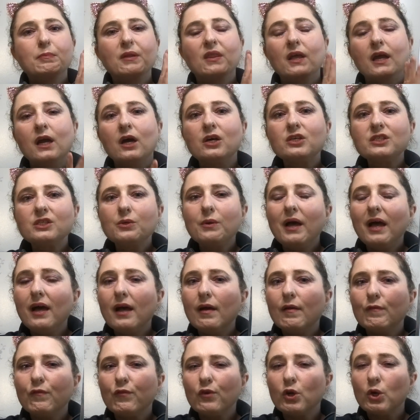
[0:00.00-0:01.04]
but they also
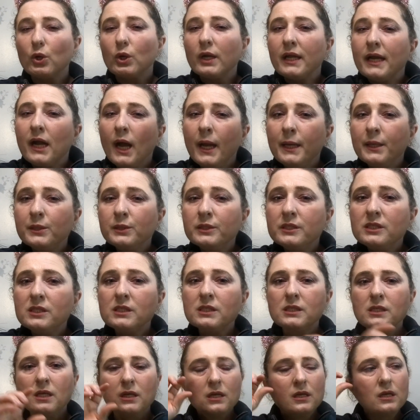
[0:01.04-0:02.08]
have curling
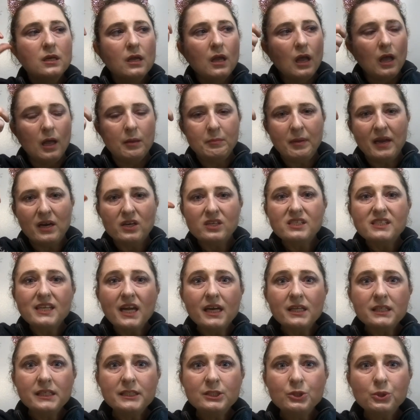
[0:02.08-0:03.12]
irons,
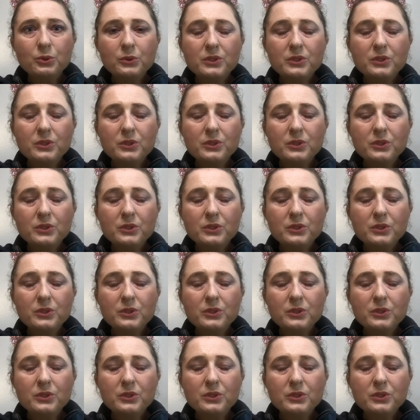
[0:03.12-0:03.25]
hairstyling